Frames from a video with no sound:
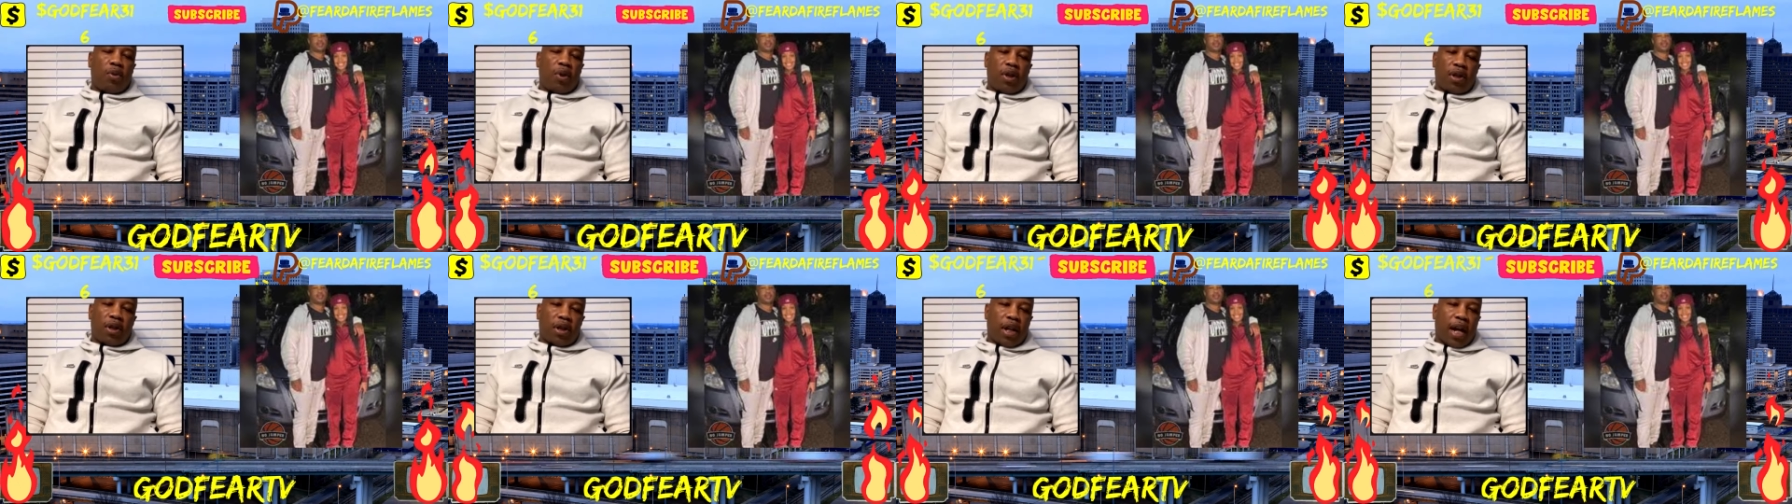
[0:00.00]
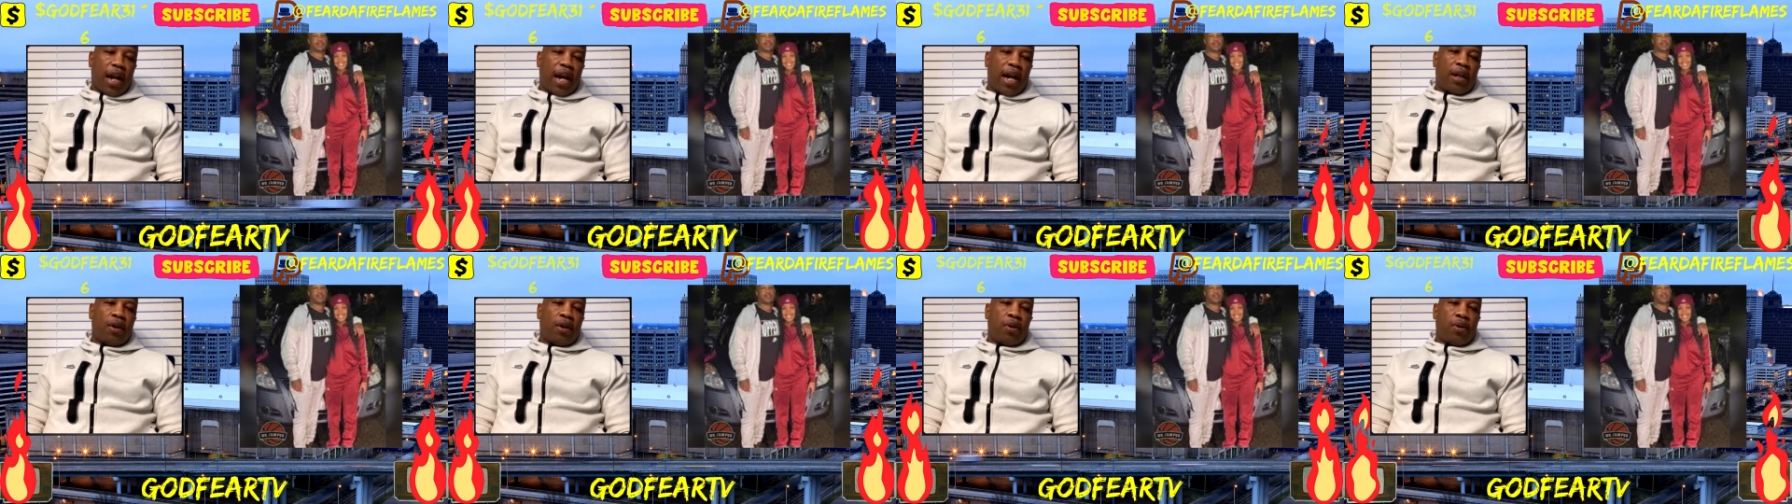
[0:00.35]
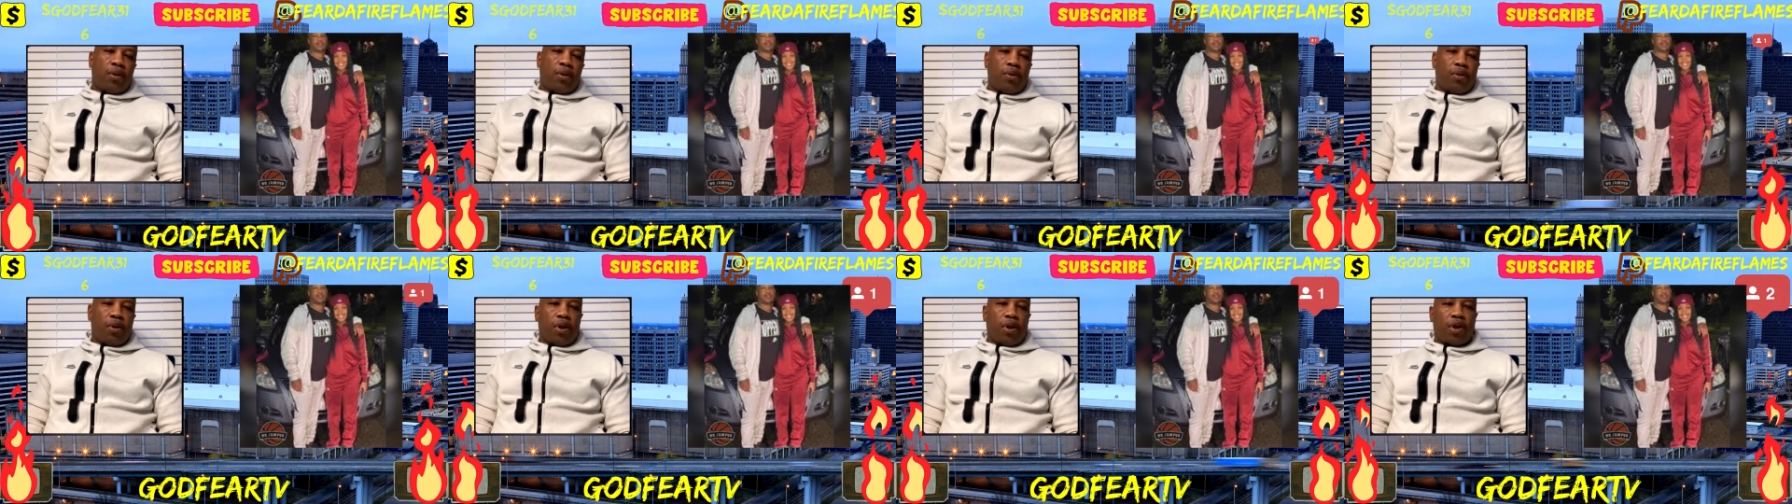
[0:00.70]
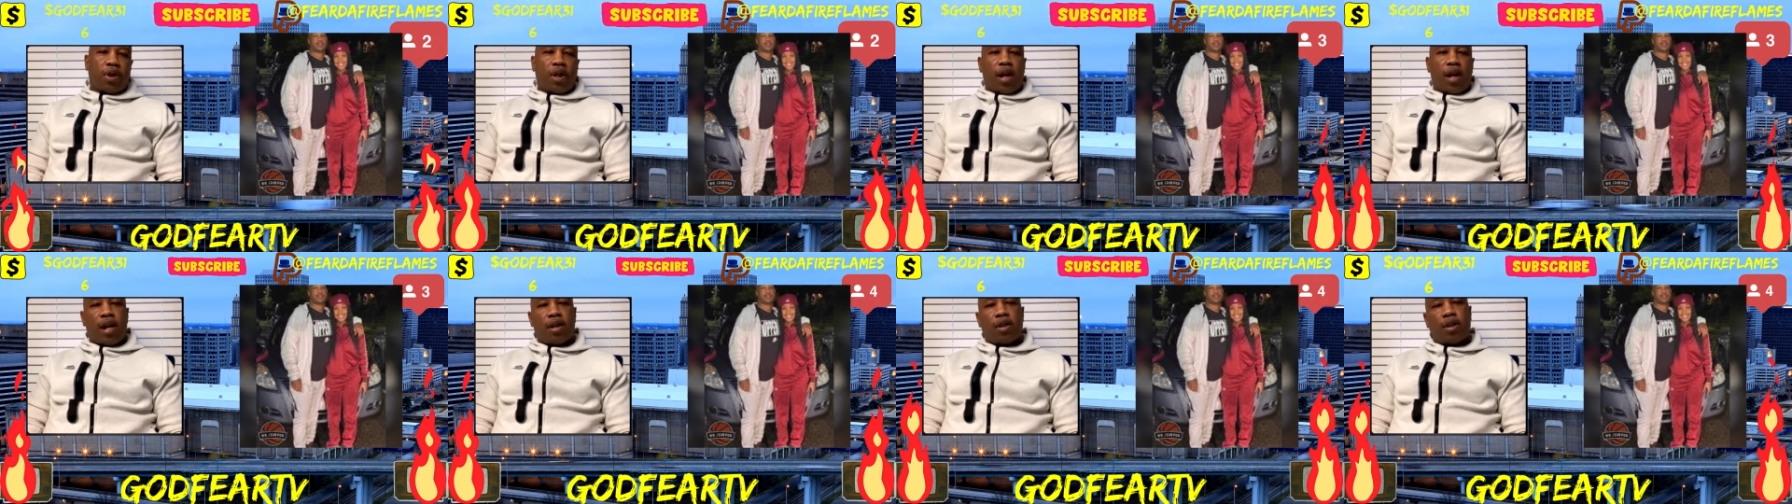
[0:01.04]
But she
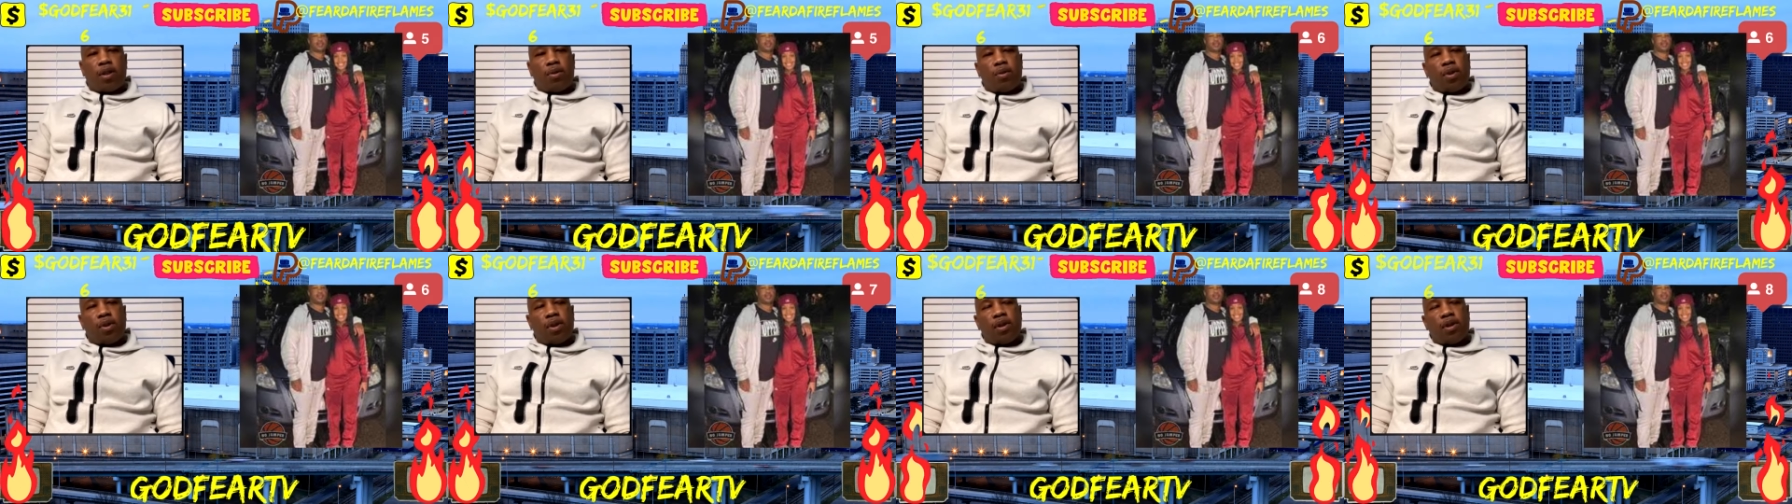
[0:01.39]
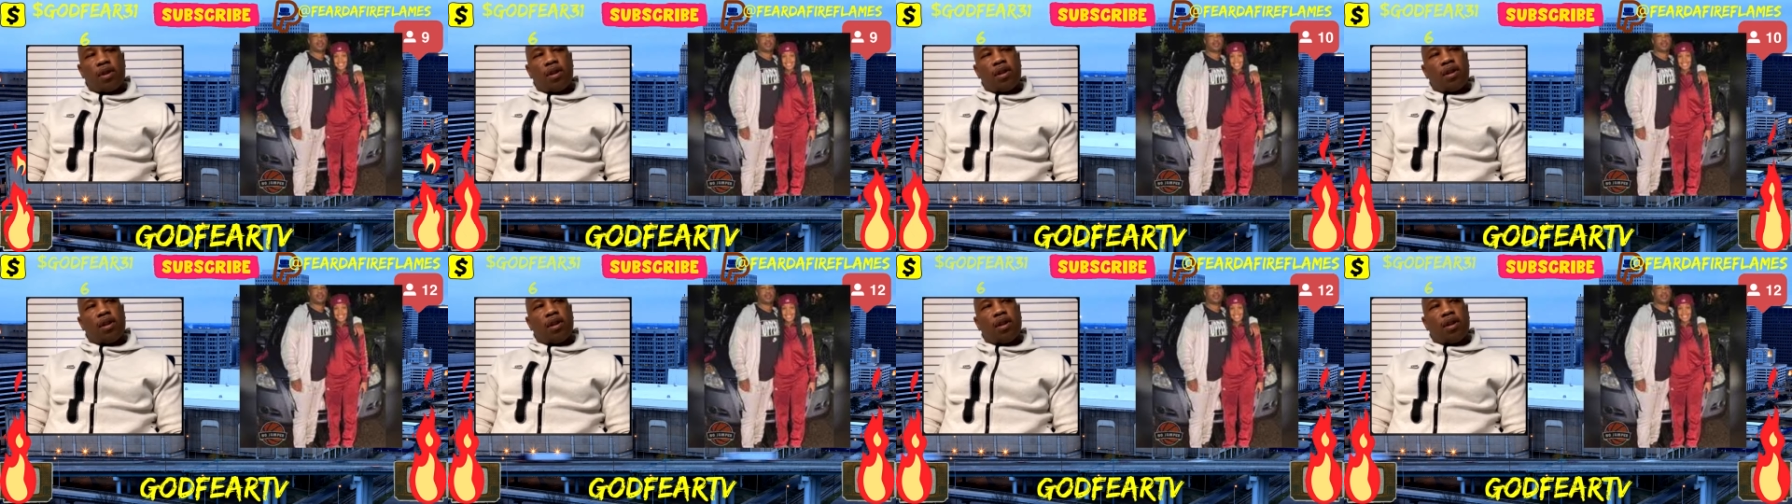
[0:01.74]
wasn't signed to Uzi.